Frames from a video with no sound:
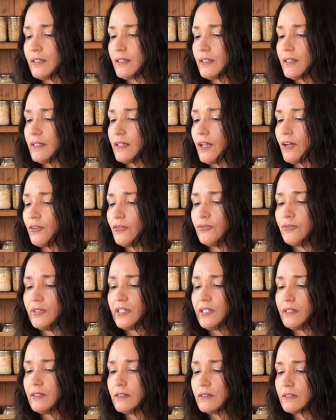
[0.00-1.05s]
get a
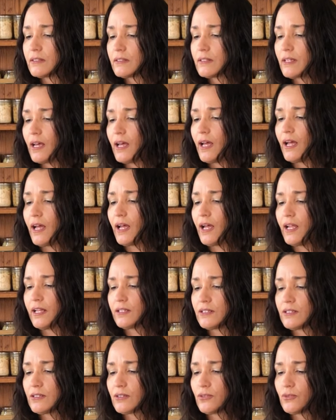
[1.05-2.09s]
ring that's
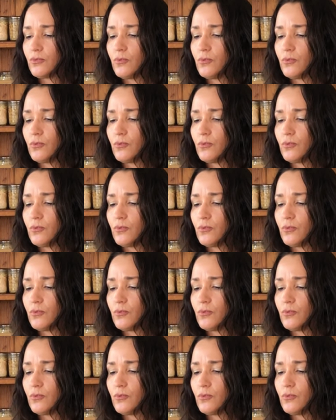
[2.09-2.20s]
under the